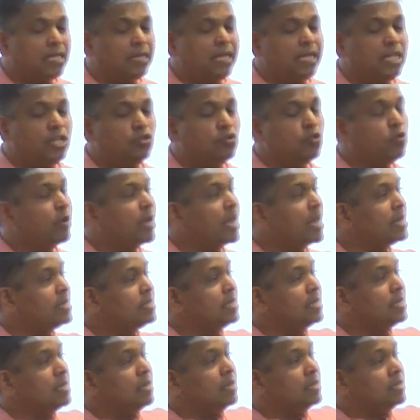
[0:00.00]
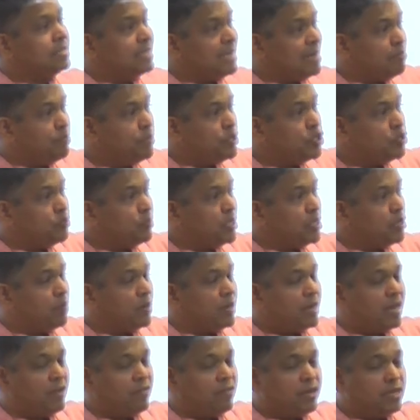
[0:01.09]
Then you look at same Bhishma
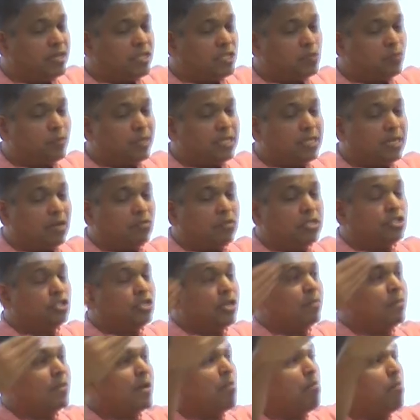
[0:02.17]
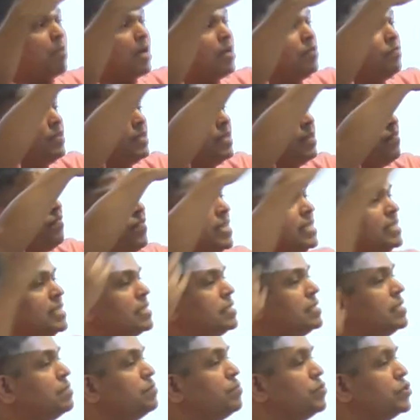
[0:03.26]
Nirvana evidence, but now this time combined with the
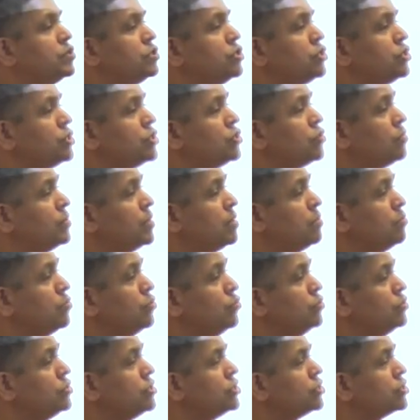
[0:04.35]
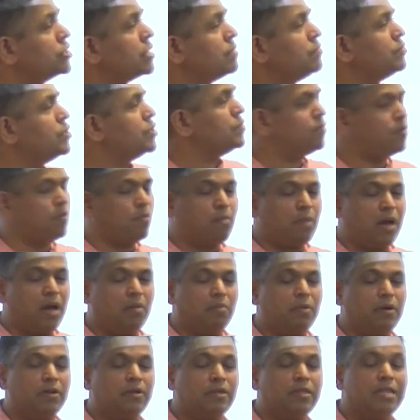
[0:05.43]
phases and positions of the moon descriptions from
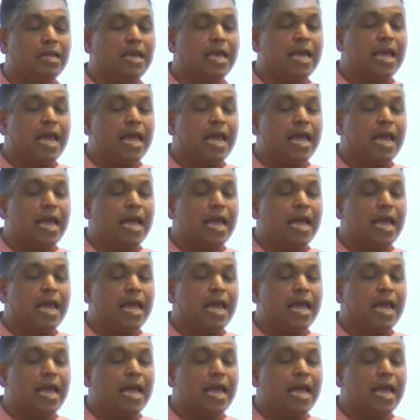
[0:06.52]
Mahabharata,